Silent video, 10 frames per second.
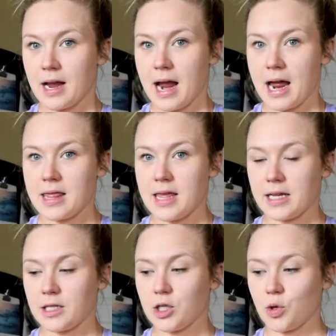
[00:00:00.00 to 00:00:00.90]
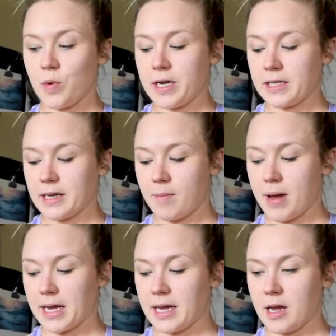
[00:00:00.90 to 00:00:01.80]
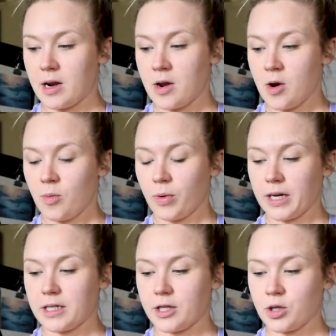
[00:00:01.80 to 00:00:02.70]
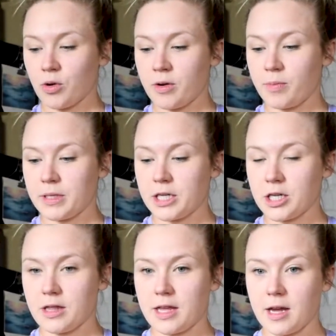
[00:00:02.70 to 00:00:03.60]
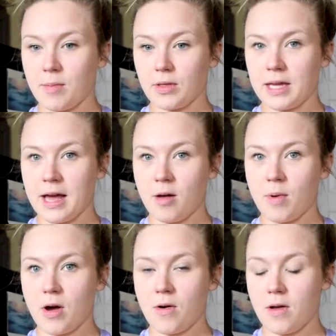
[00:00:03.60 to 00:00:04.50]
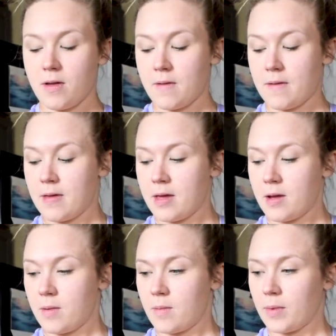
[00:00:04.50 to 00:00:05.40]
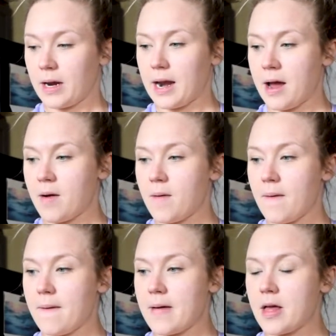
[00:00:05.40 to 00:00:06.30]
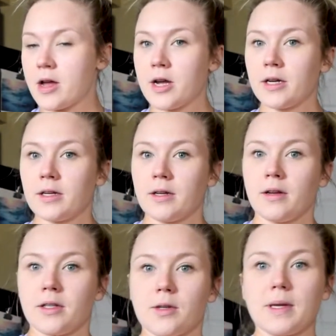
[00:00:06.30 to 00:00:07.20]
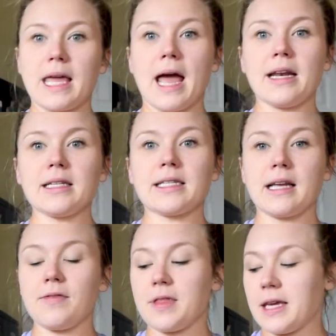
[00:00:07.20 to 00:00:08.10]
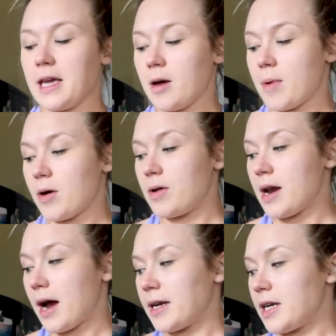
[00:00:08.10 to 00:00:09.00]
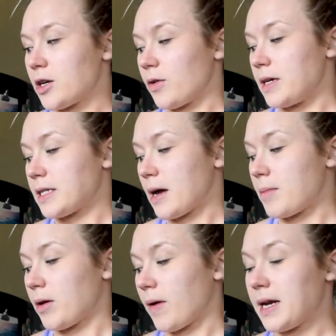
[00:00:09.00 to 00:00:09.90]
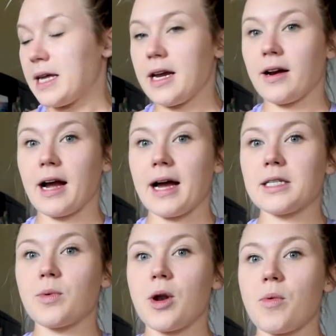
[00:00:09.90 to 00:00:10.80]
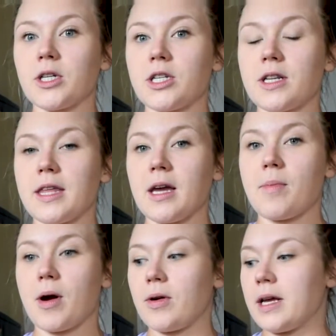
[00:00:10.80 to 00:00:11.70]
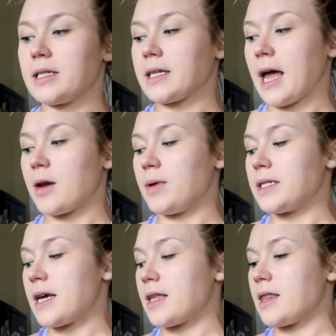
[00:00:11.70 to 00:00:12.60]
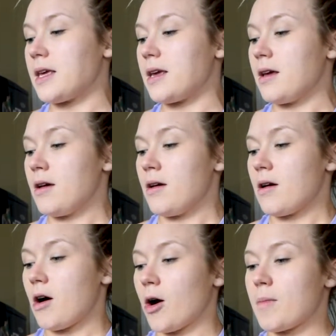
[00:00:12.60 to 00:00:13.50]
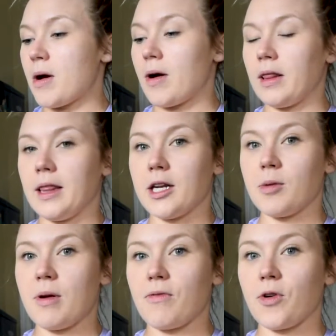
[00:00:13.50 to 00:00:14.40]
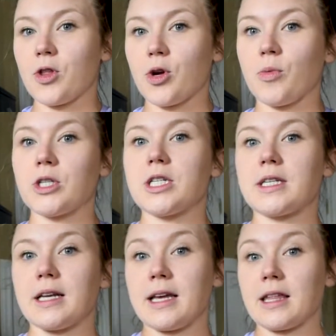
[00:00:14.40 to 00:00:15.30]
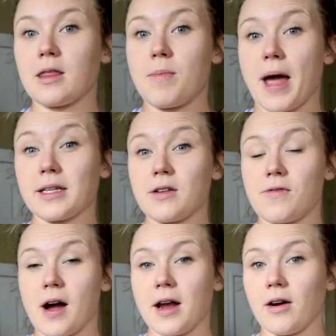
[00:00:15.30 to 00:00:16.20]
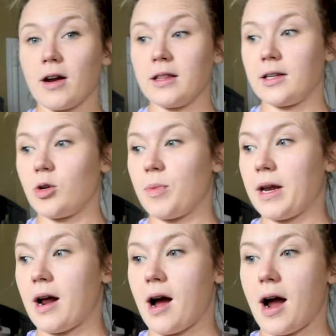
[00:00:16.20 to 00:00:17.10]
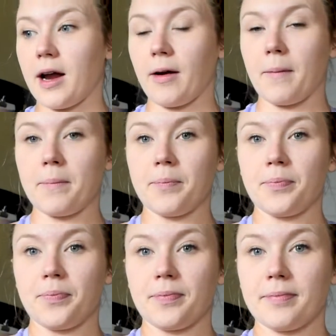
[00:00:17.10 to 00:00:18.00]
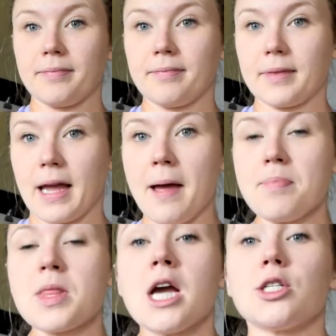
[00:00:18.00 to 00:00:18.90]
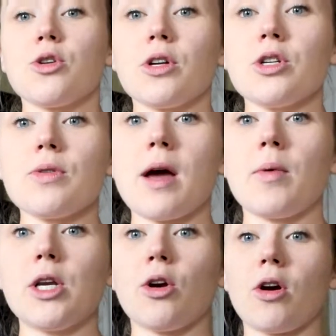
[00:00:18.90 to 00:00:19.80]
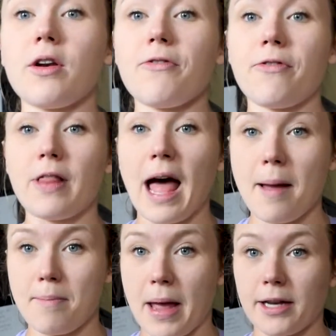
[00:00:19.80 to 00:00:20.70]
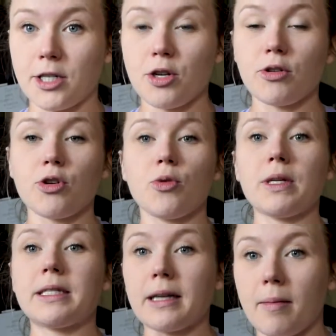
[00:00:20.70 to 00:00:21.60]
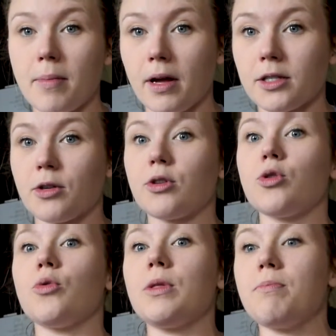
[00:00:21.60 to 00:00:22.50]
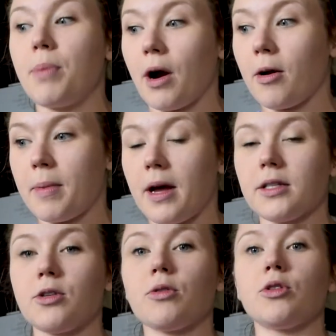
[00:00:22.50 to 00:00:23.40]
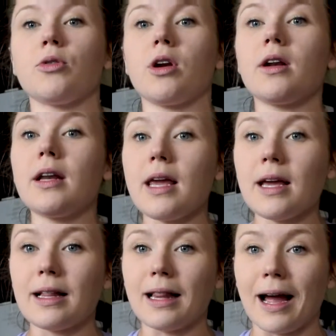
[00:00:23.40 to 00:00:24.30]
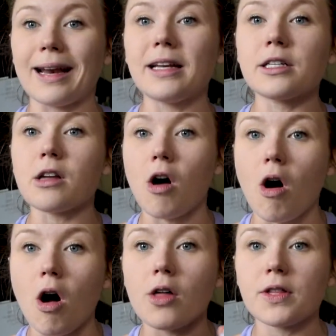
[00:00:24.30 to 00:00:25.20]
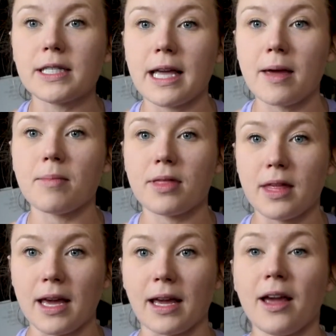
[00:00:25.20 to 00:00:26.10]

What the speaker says: And then squeeze, come back in, bring it to the shortened position, think about the elbow, bring it out. So again, instead of thinking about 90 degrees coming right here, guys, what I want you to think about is, can we take the arm out a little bit further, which is going to get the pec to fire a little bit higher. Okay? So you can do that when you're on a flat bench. You can do it with dumbbells. You can do it with barbells. You can do it on an incline. It is all the same thing.